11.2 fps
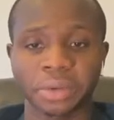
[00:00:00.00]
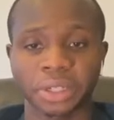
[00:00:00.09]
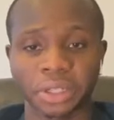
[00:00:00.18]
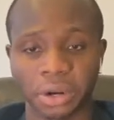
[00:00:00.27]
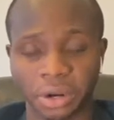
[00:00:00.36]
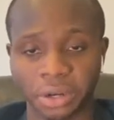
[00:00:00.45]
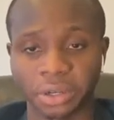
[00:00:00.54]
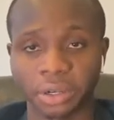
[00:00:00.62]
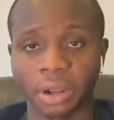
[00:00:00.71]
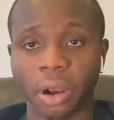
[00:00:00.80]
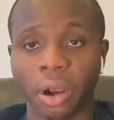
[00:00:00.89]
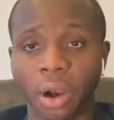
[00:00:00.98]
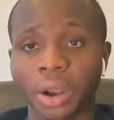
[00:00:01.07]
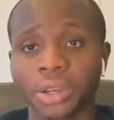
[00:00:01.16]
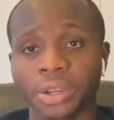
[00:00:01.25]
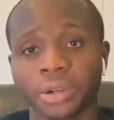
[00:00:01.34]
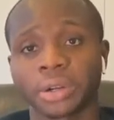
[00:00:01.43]
return
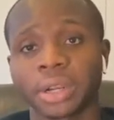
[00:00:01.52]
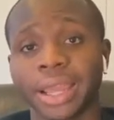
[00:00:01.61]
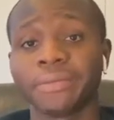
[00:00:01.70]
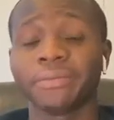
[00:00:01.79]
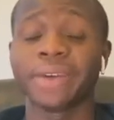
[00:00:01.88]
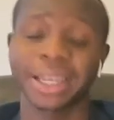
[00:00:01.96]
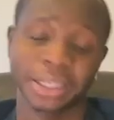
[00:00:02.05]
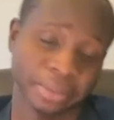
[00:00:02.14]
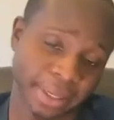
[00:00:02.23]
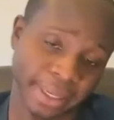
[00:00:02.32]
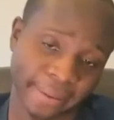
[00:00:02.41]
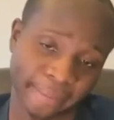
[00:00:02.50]
on your investment.